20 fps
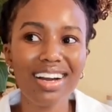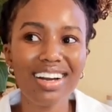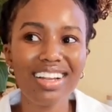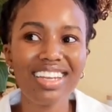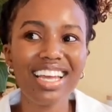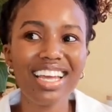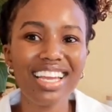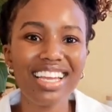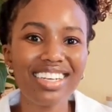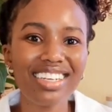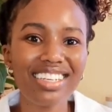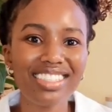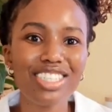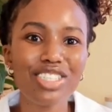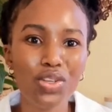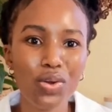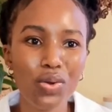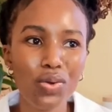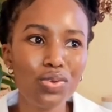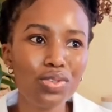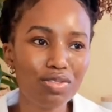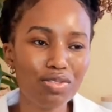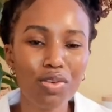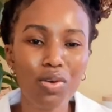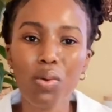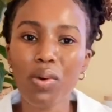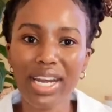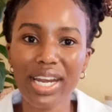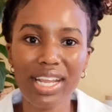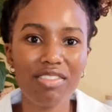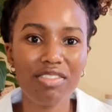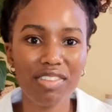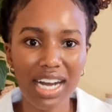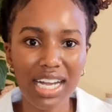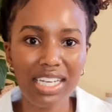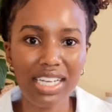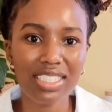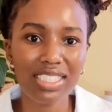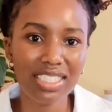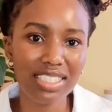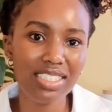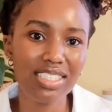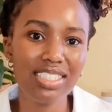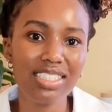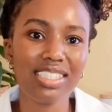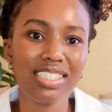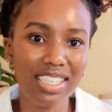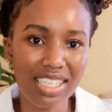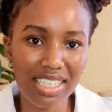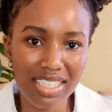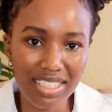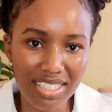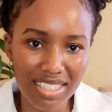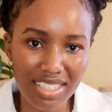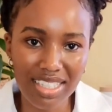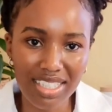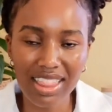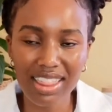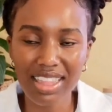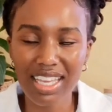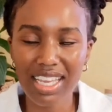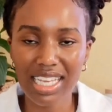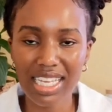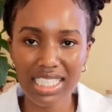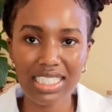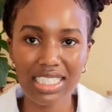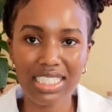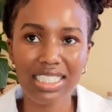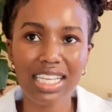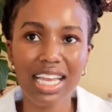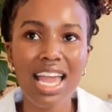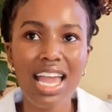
like the dose for whatever disease that there is